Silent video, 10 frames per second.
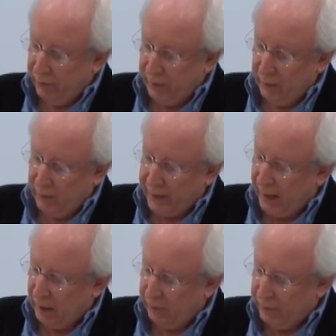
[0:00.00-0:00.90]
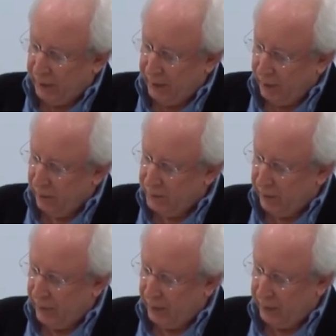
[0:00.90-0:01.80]
feel the elephant ears
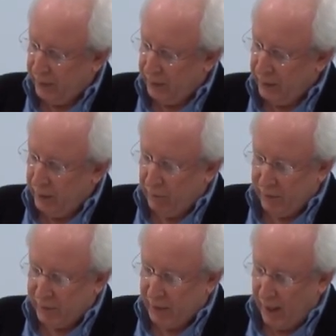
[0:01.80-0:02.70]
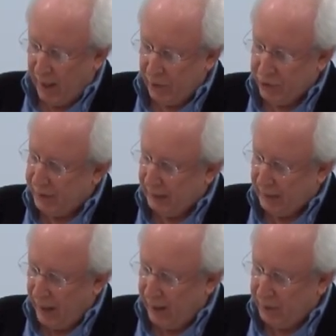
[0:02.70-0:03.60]
of it, massage the
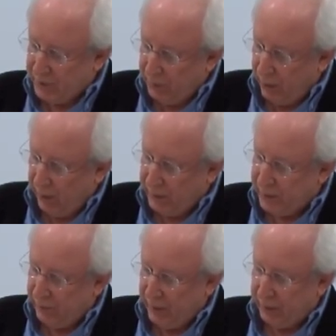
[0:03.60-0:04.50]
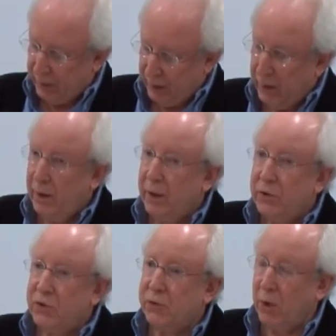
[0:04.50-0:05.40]
lion's paws of it,
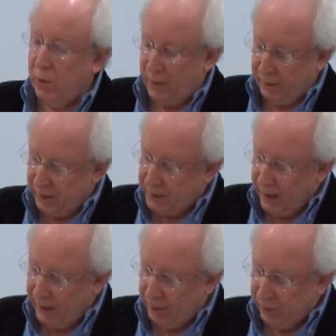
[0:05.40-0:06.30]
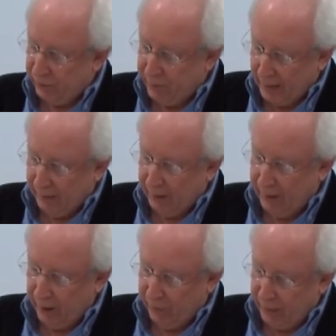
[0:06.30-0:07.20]
stroke the tiger's
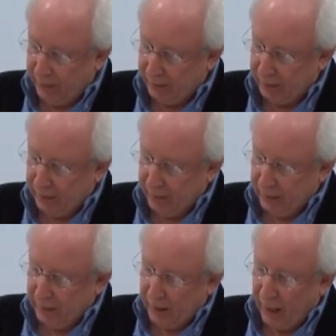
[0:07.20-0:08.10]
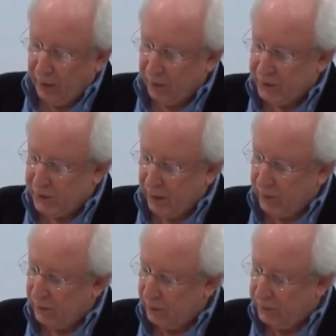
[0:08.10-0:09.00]
belly of it, and are
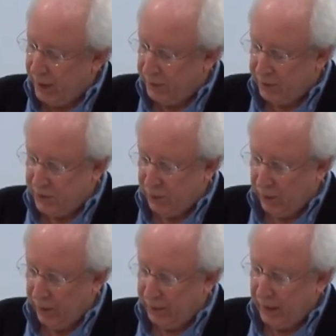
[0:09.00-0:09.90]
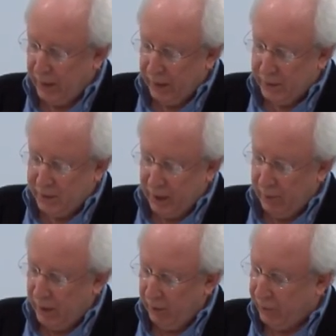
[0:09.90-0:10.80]
startled by the snort
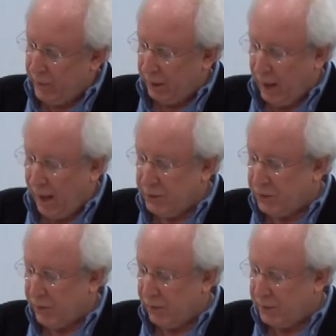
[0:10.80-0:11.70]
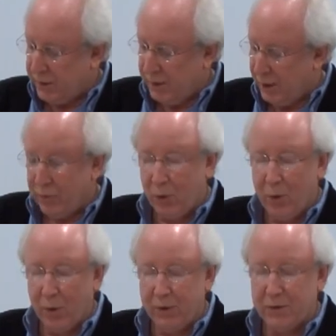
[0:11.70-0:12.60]
steaming from the nostrils of the
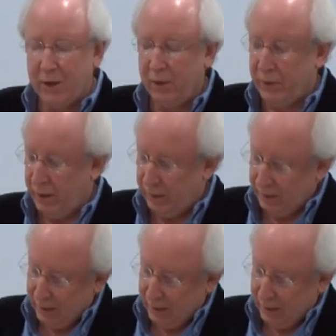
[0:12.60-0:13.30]
horse of it